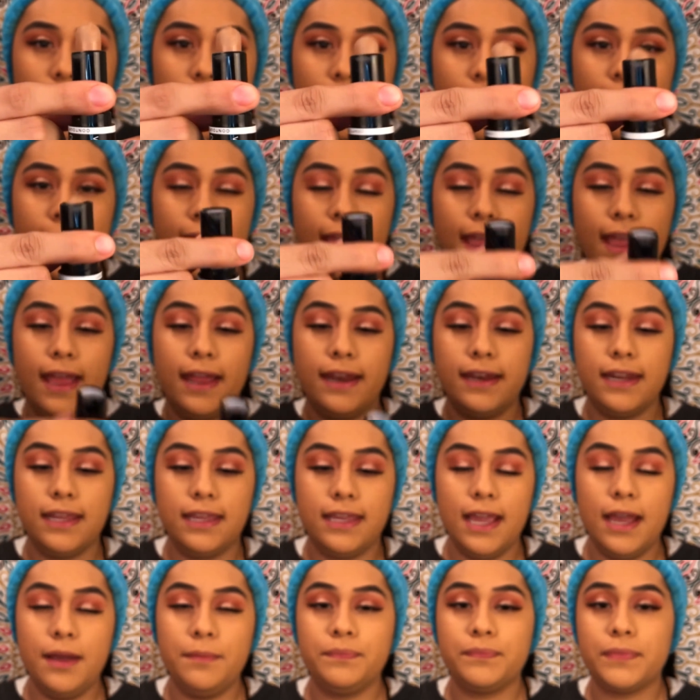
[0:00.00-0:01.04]
And
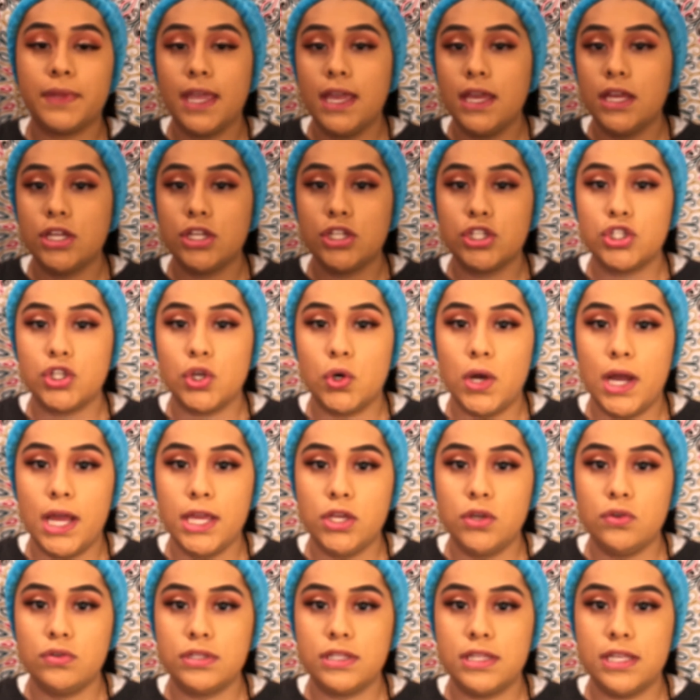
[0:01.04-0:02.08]
yeah, so I
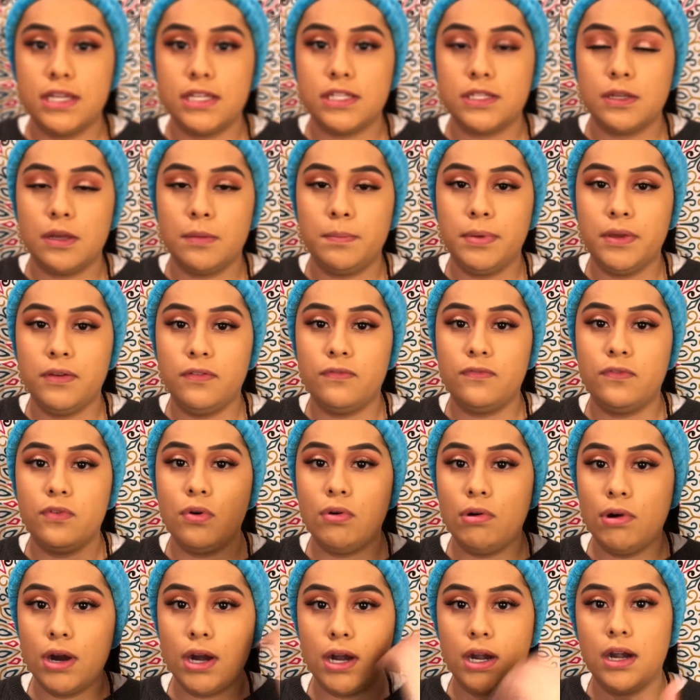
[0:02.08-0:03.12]
use this
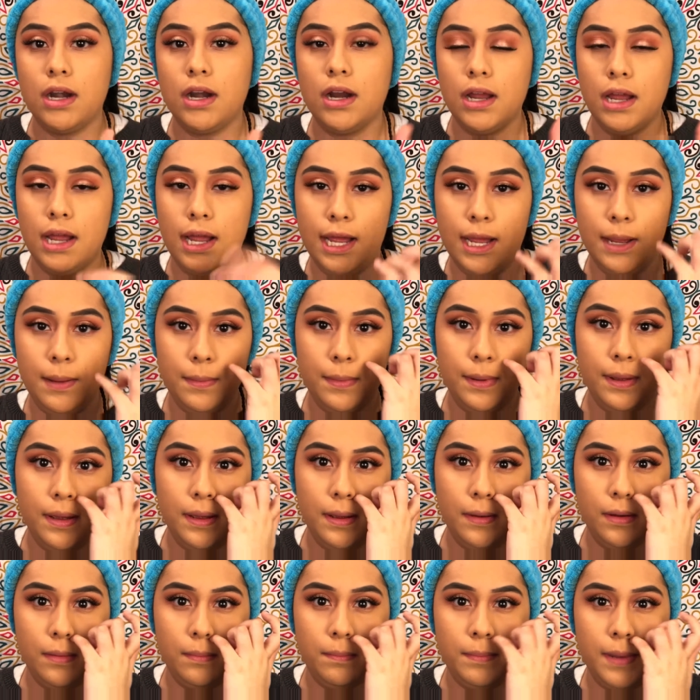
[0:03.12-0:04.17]
before
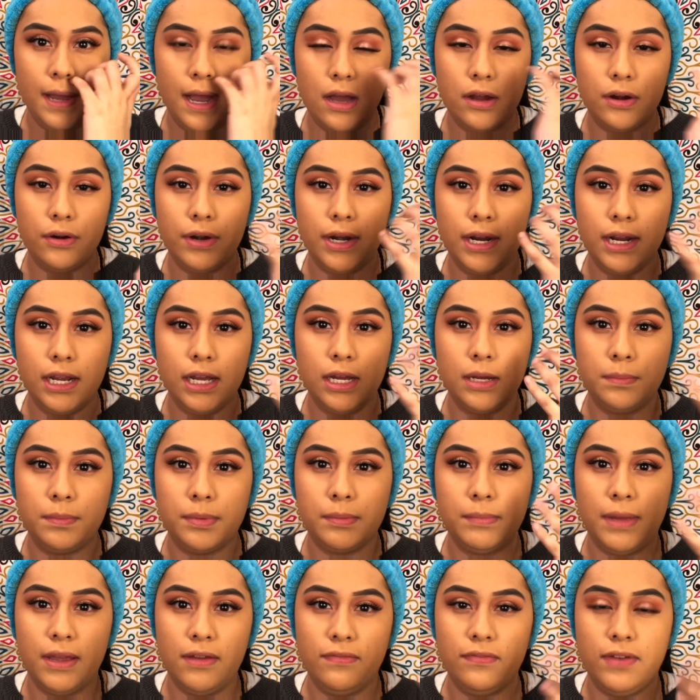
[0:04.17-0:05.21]
powdering up
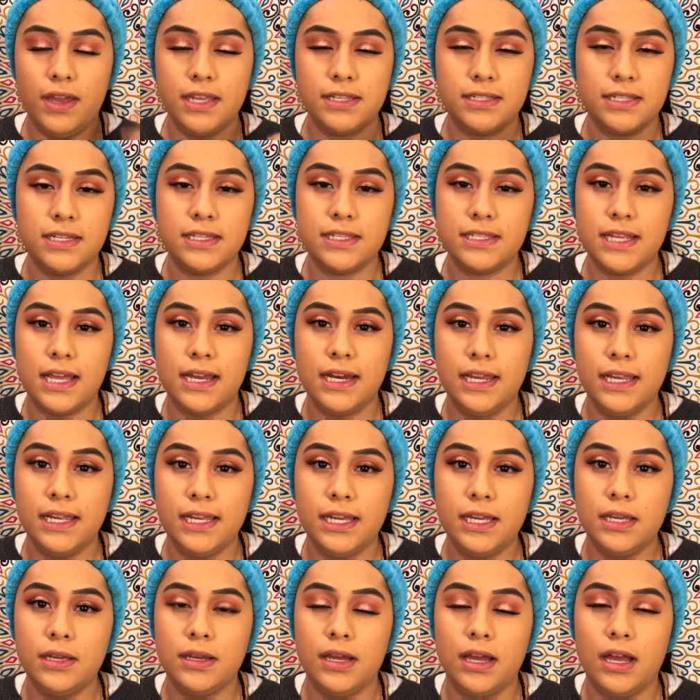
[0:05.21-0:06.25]
my face and setting
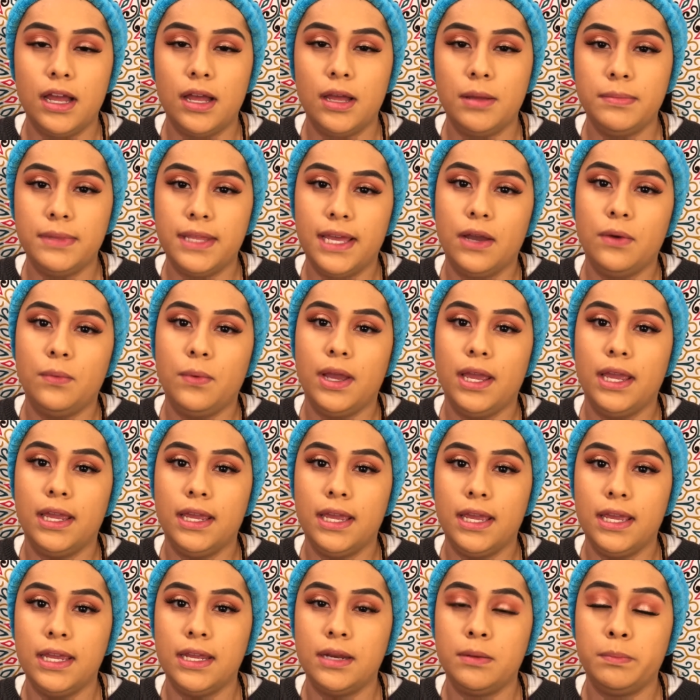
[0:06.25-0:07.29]
it. That way
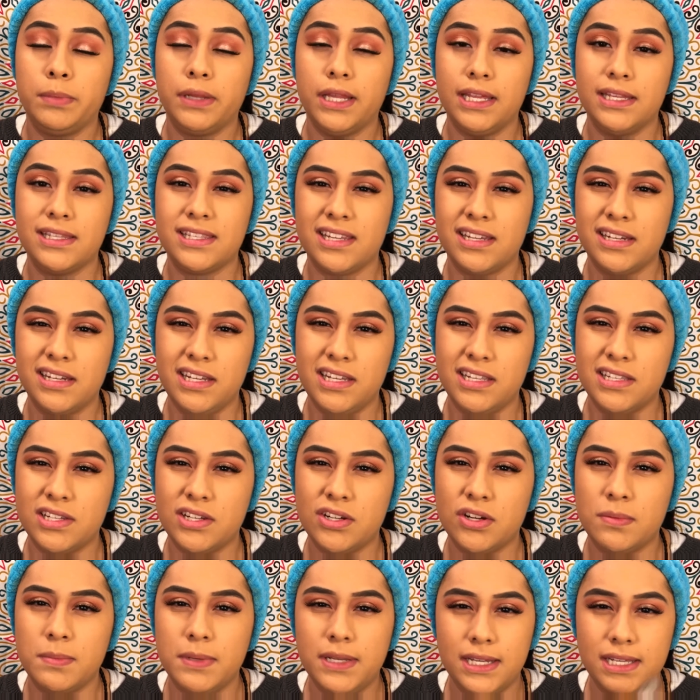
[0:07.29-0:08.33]
it blends in
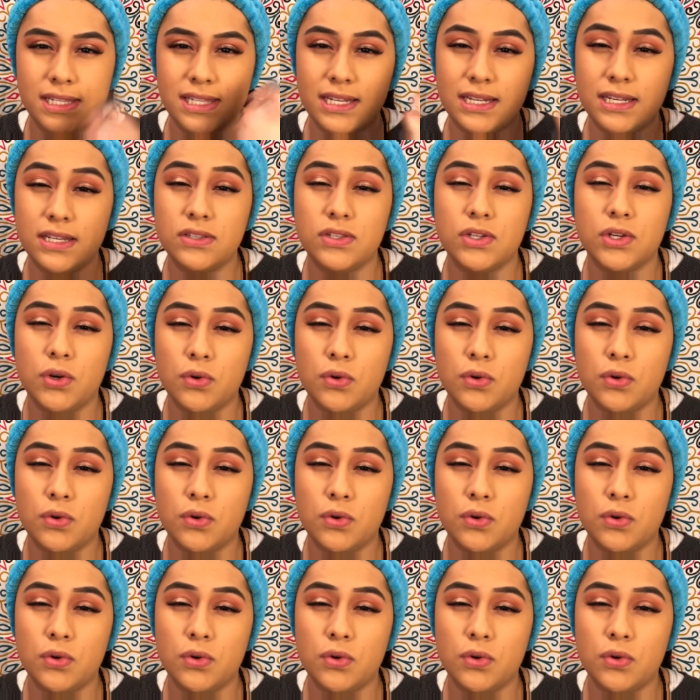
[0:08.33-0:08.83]
easier because it is a